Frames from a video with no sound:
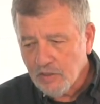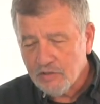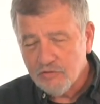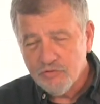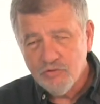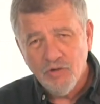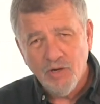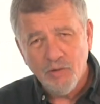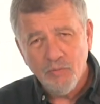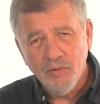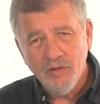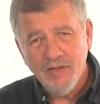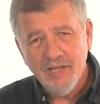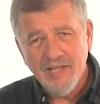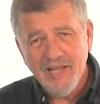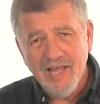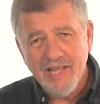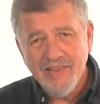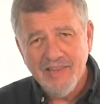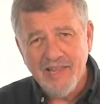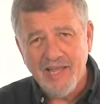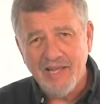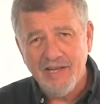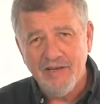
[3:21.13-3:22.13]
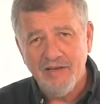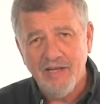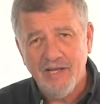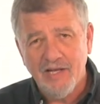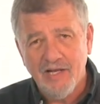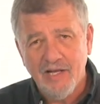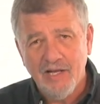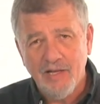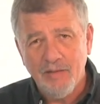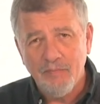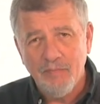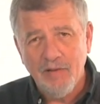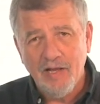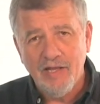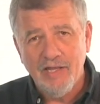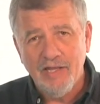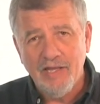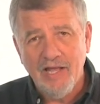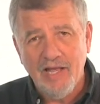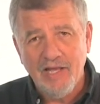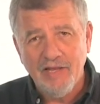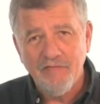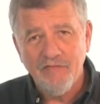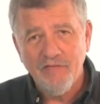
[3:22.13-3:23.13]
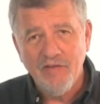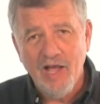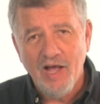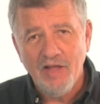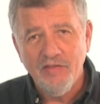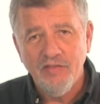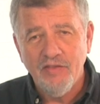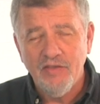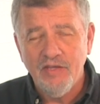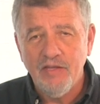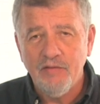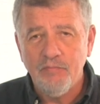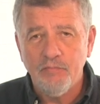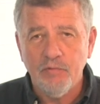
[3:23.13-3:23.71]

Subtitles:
So I really like that. I got the